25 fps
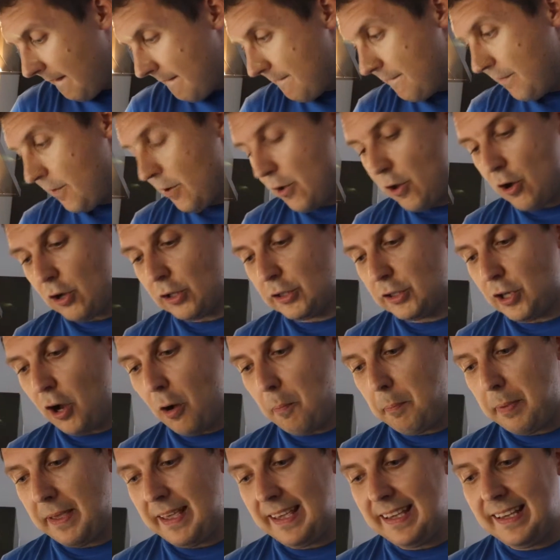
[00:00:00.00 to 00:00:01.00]
for your
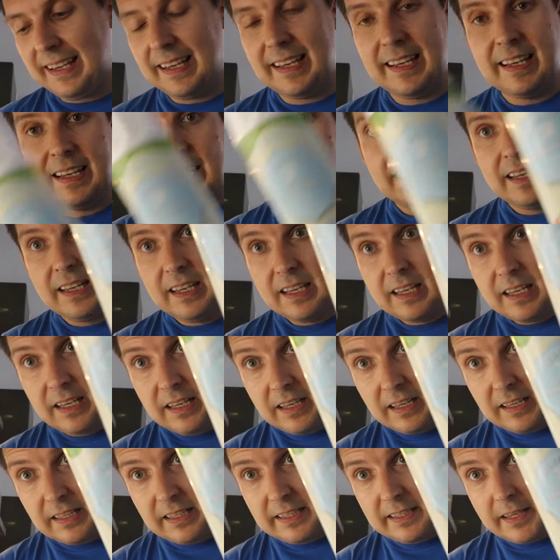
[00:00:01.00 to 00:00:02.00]
topping,
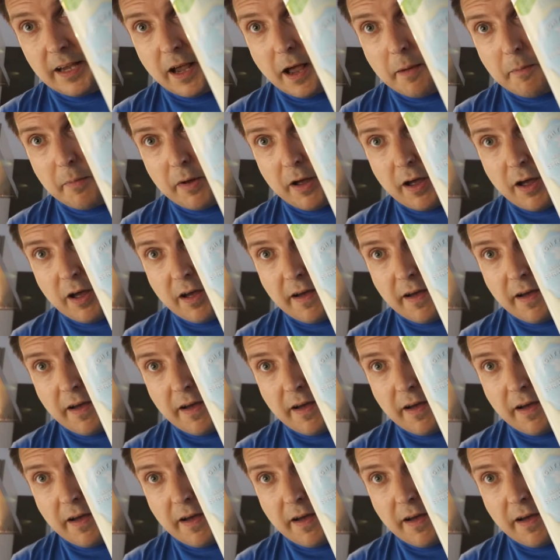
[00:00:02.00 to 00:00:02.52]
some